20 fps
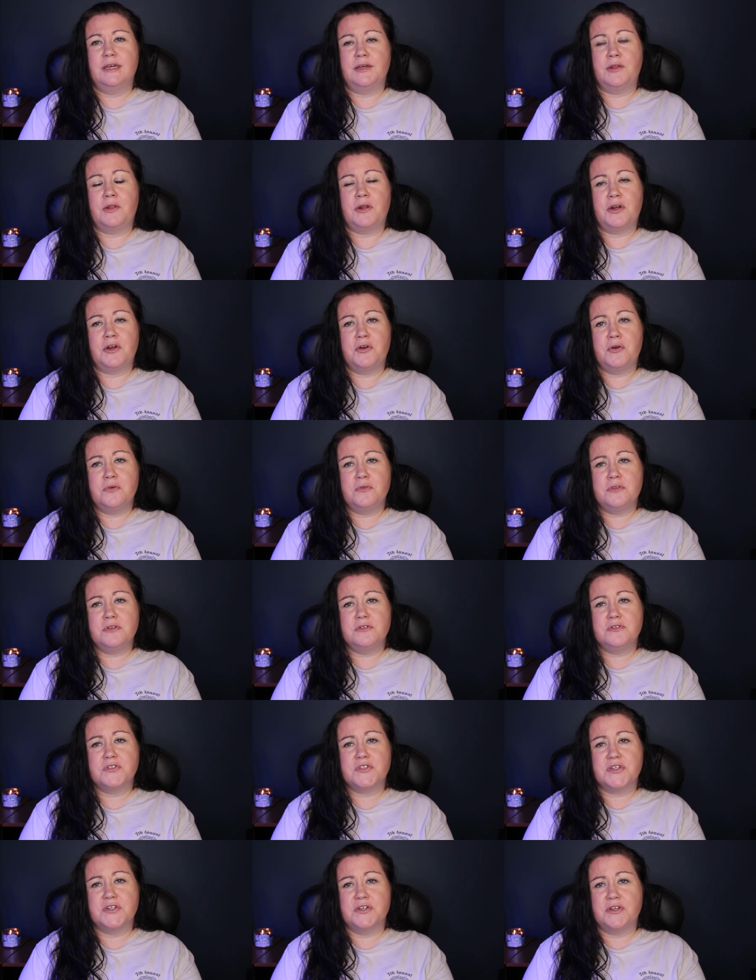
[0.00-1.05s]
And I know
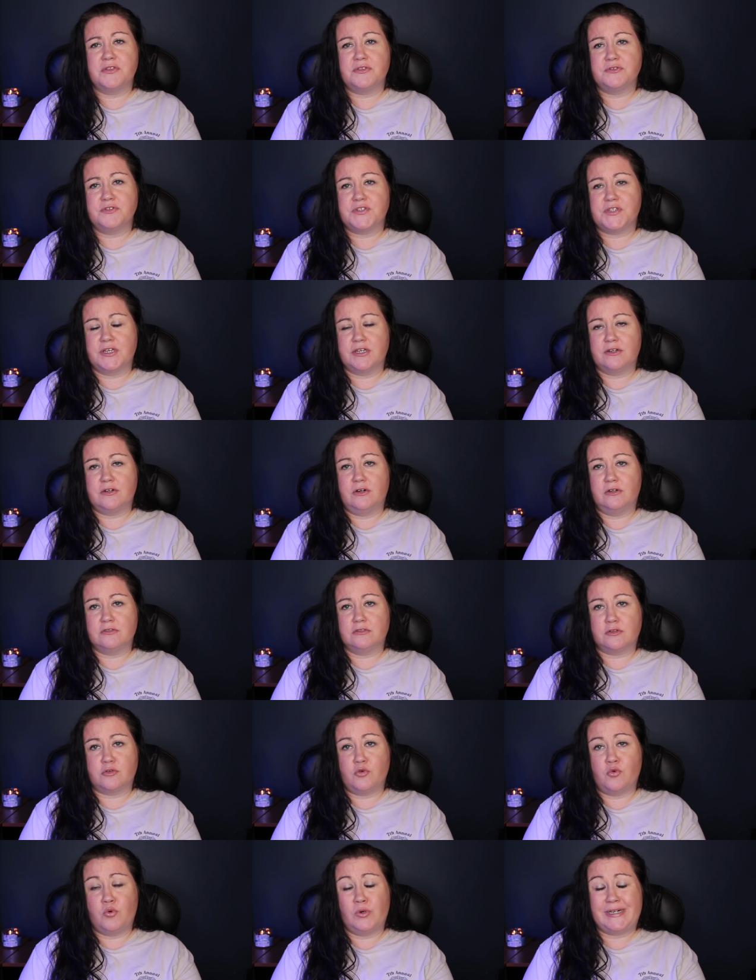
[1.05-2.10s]
there's another site called
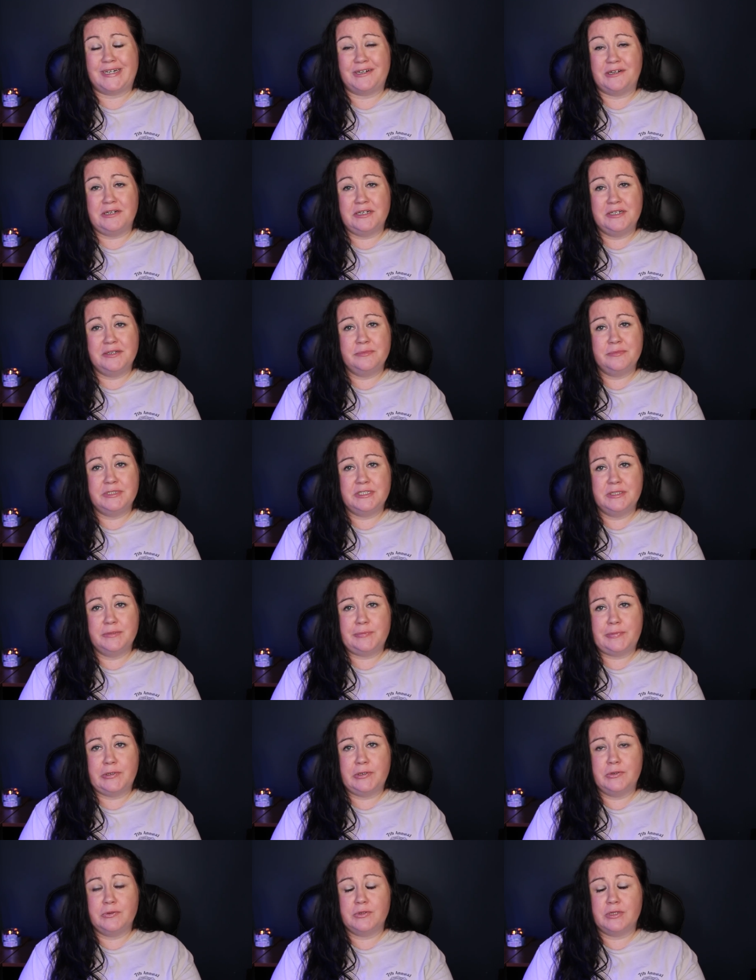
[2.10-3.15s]
Aquarium
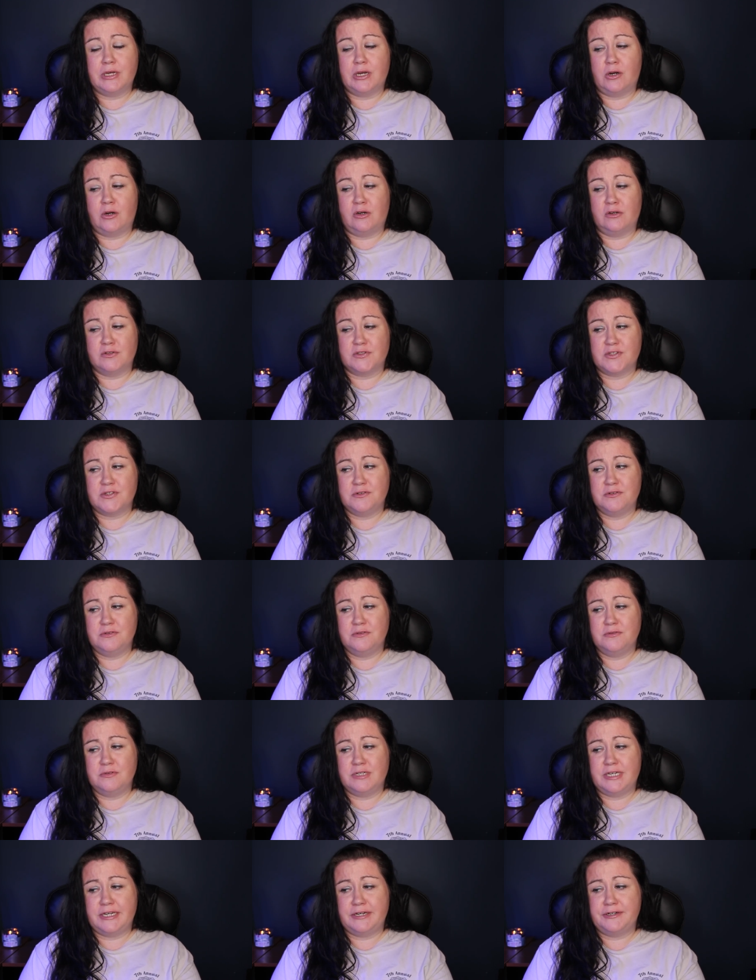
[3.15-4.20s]
Depot that
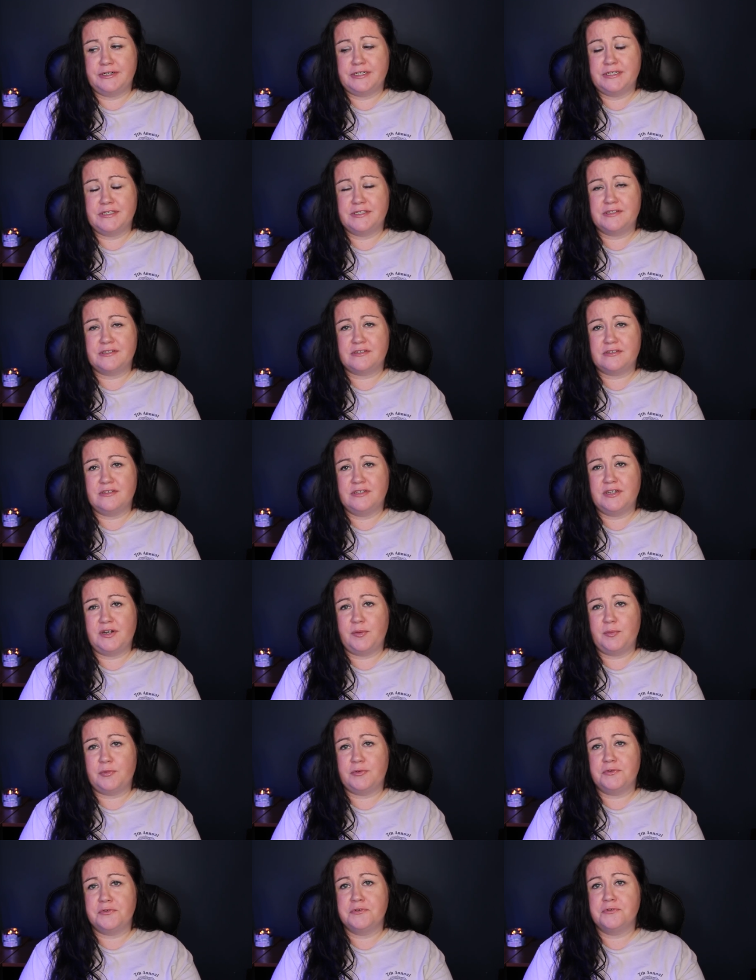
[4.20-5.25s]
also carries
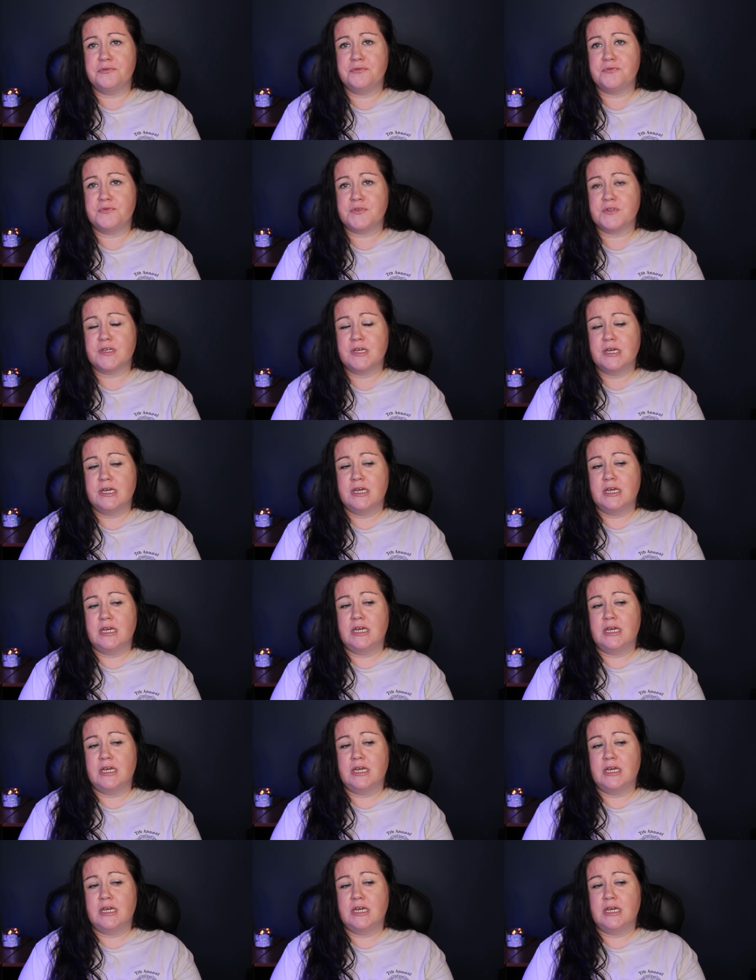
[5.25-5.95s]
cleanup crews.